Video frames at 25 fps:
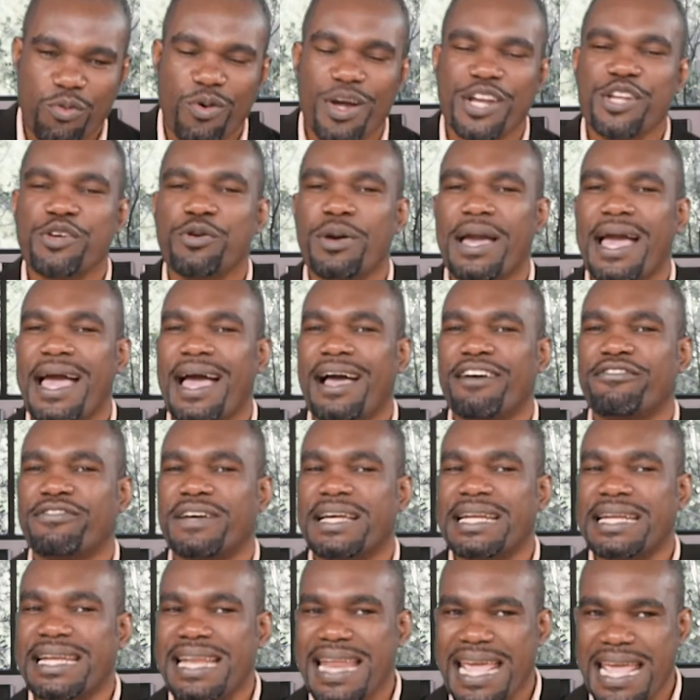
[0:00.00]
When you have
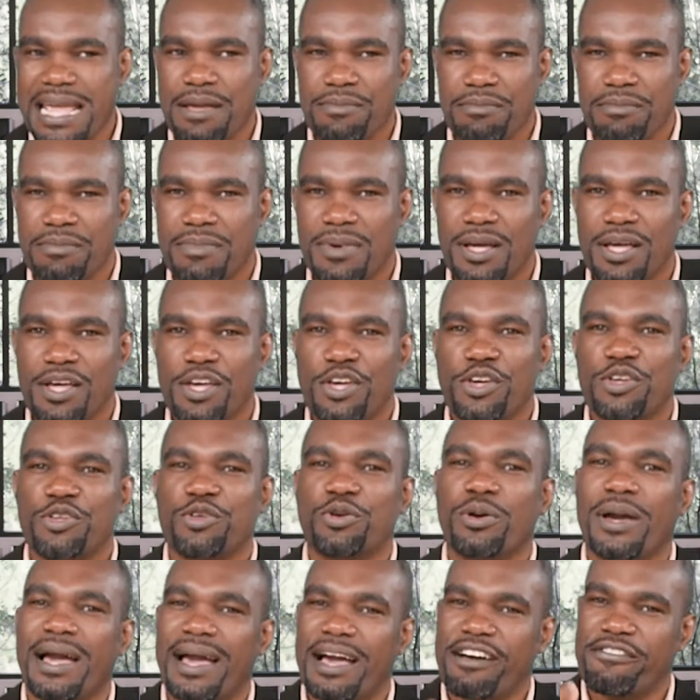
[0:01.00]
a name,
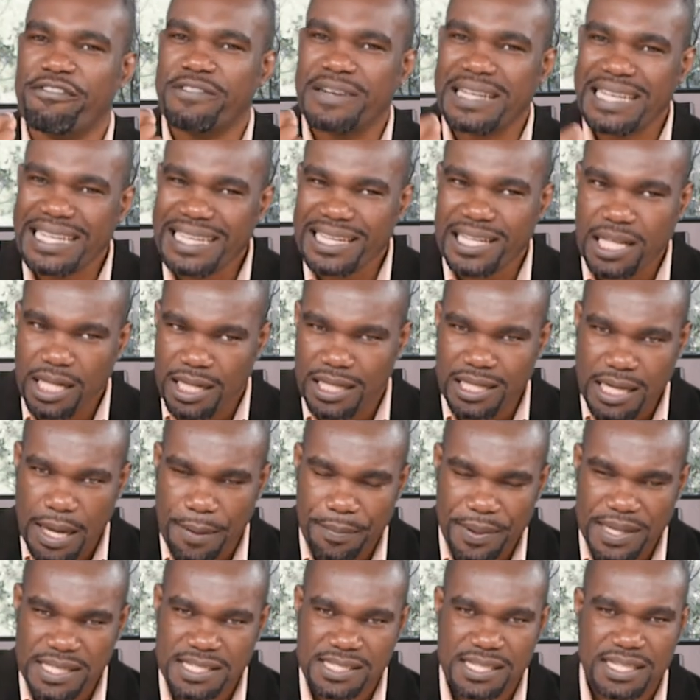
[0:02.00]
you have legal
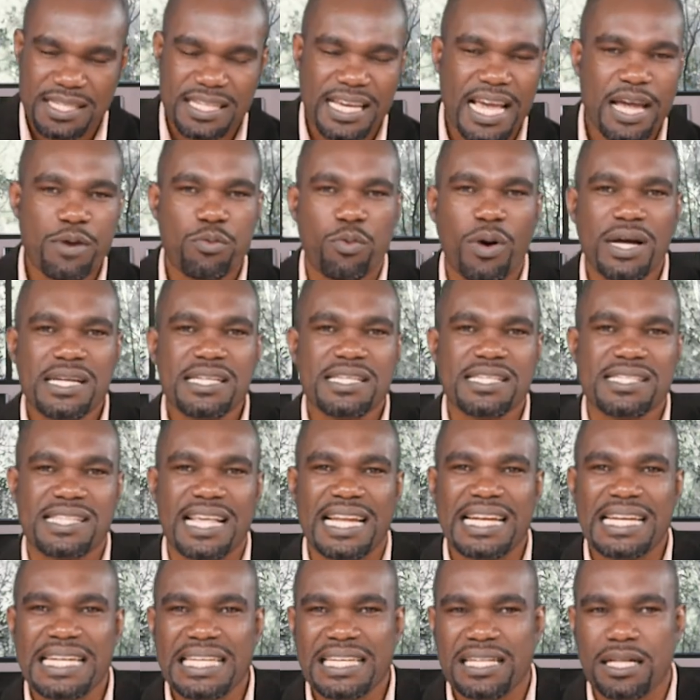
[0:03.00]
capacity. And what is
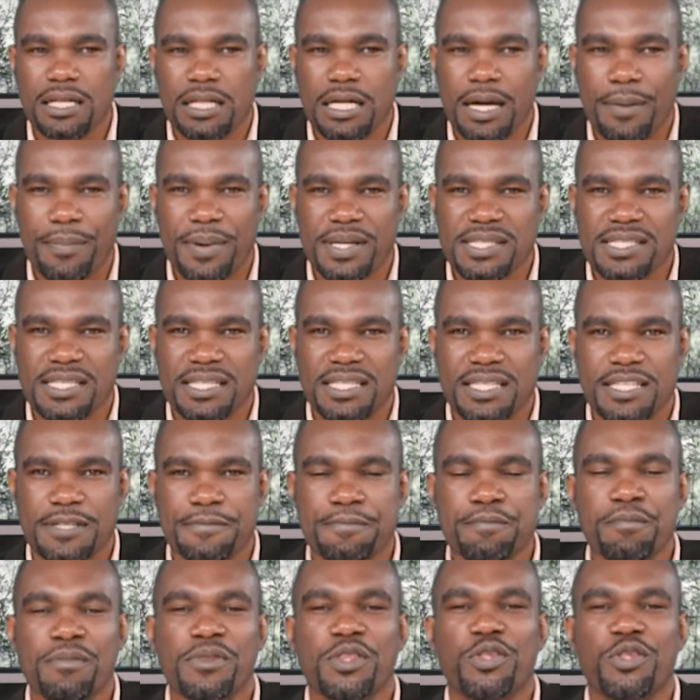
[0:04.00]
that legal capacity?